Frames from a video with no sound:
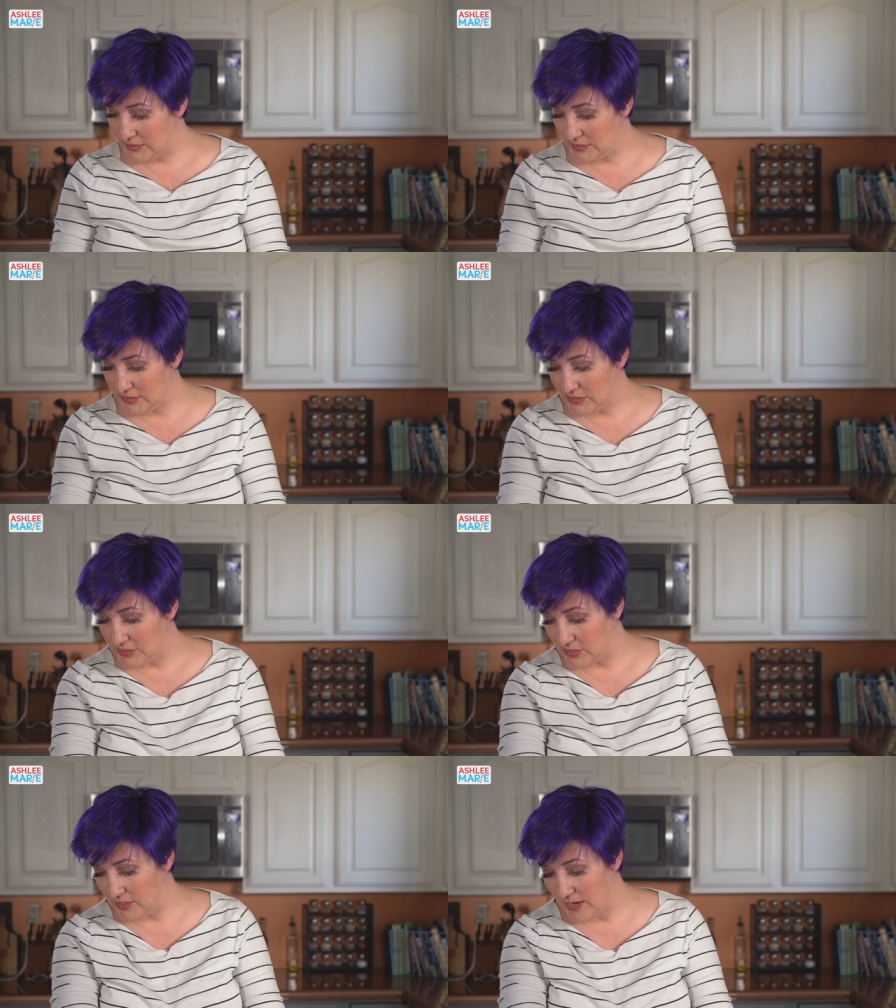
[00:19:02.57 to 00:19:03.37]

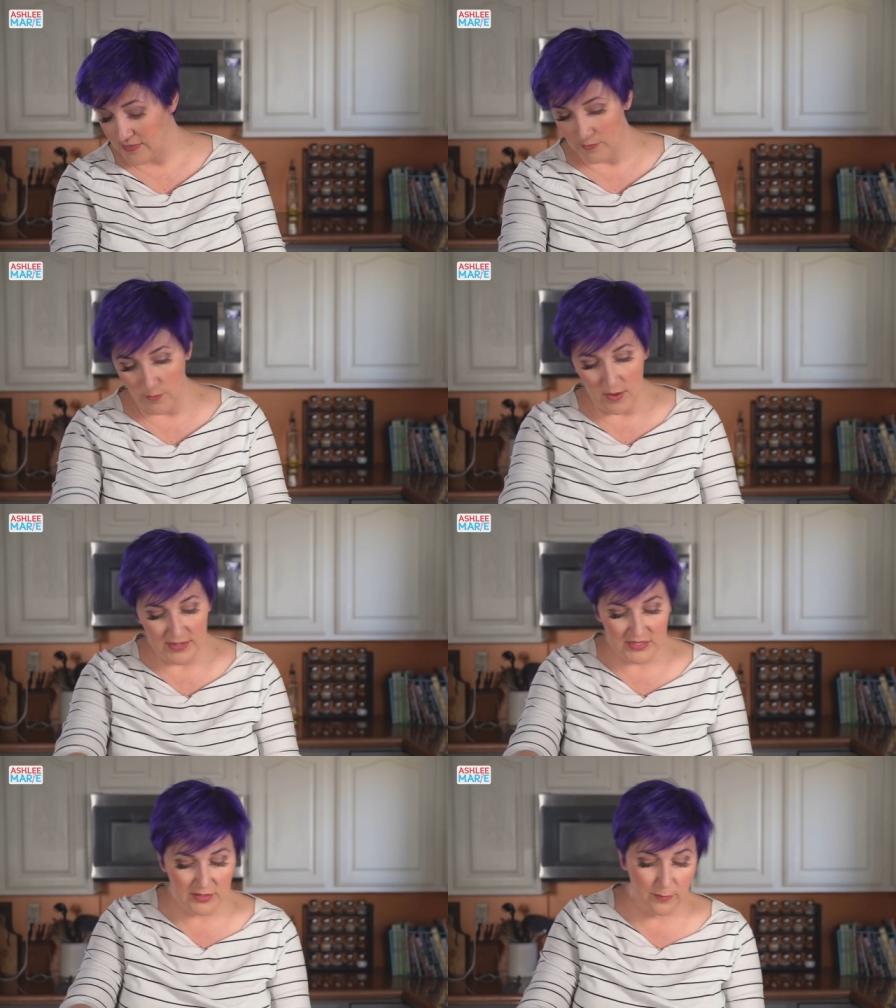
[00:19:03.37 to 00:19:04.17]
stir, and then we
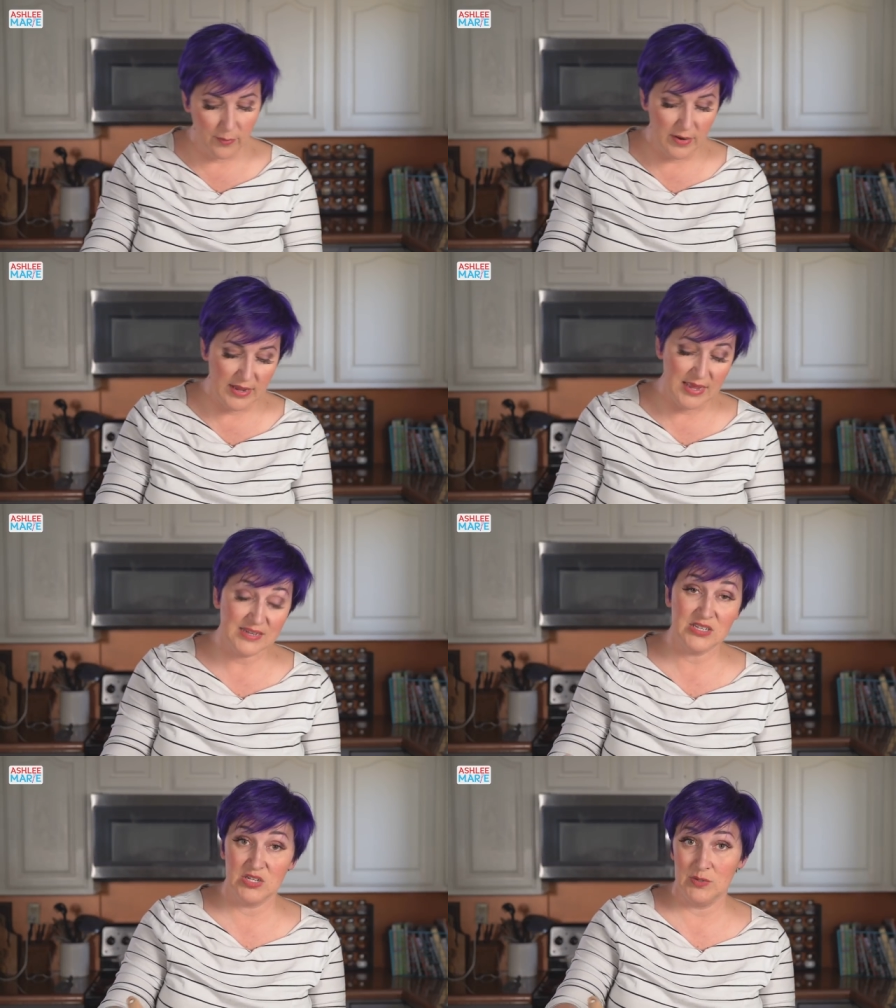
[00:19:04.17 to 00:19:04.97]
want to bring
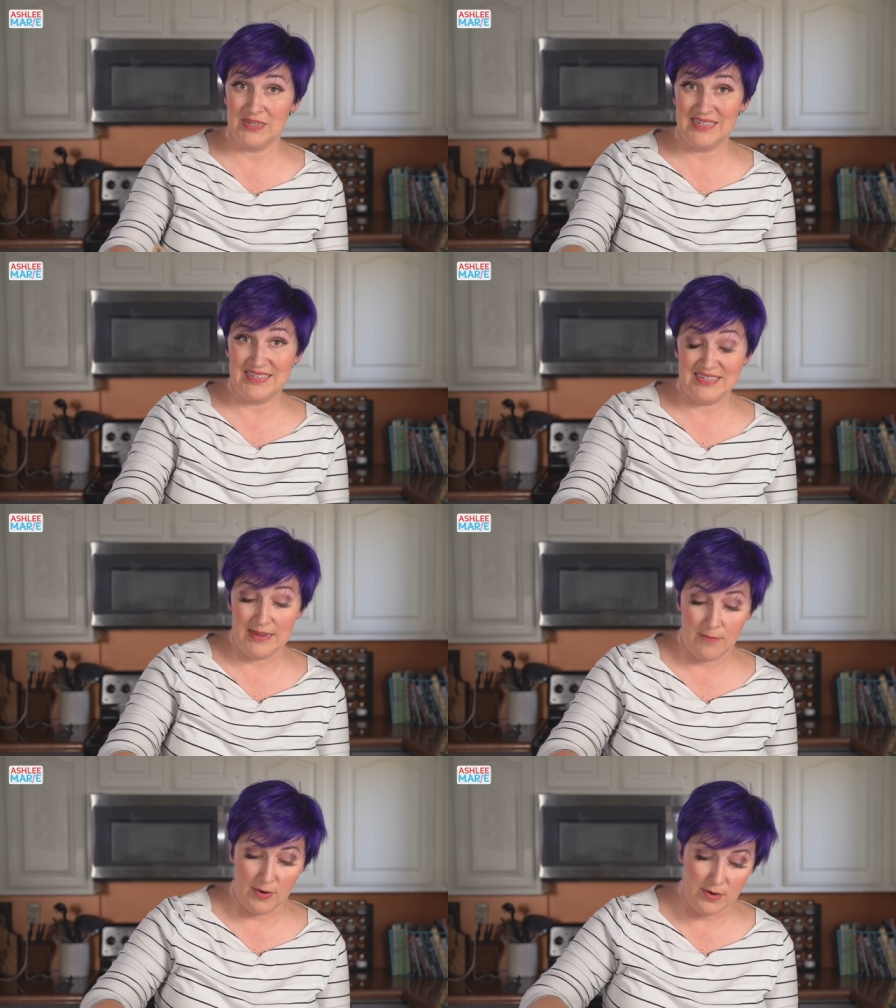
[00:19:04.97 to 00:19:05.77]
it to a
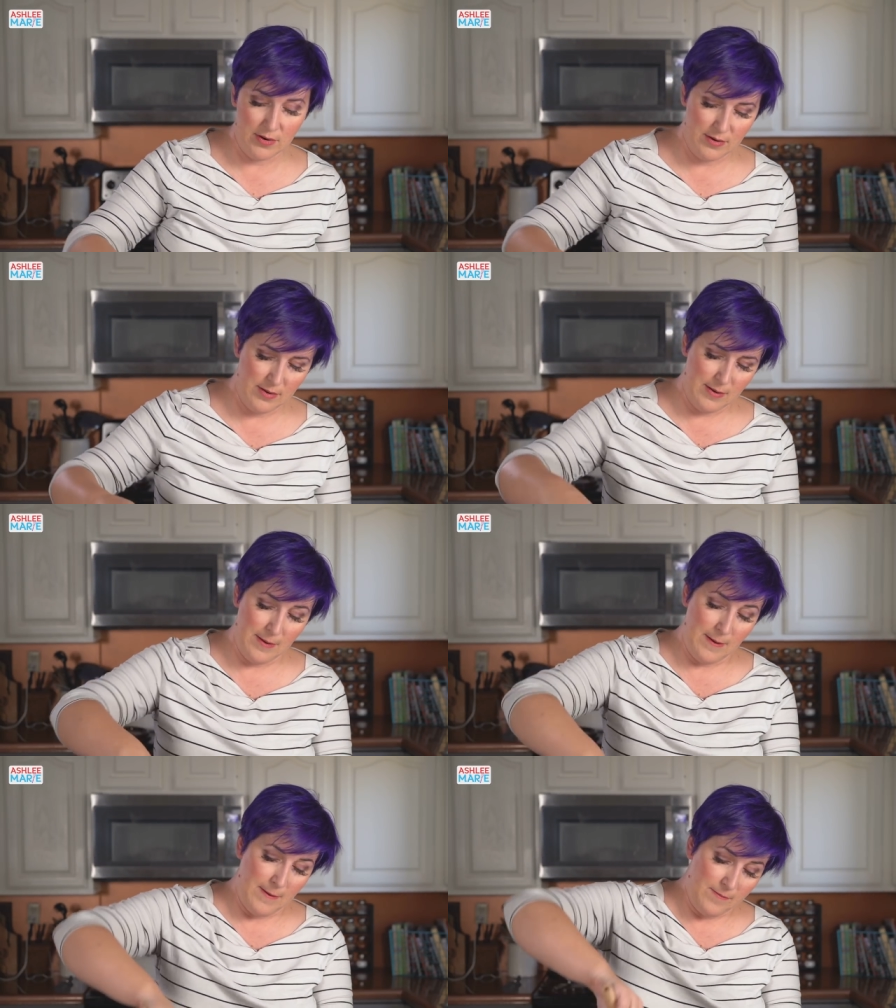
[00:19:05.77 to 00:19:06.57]
simmer.
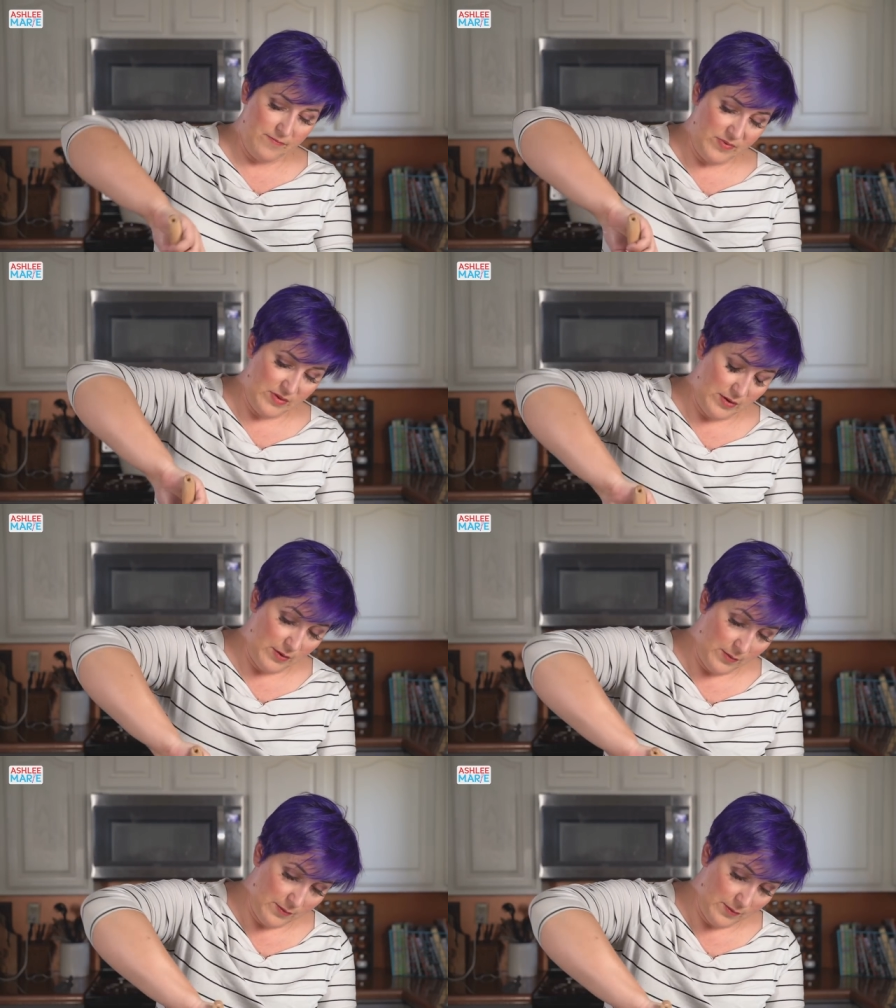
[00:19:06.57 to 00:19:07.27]
So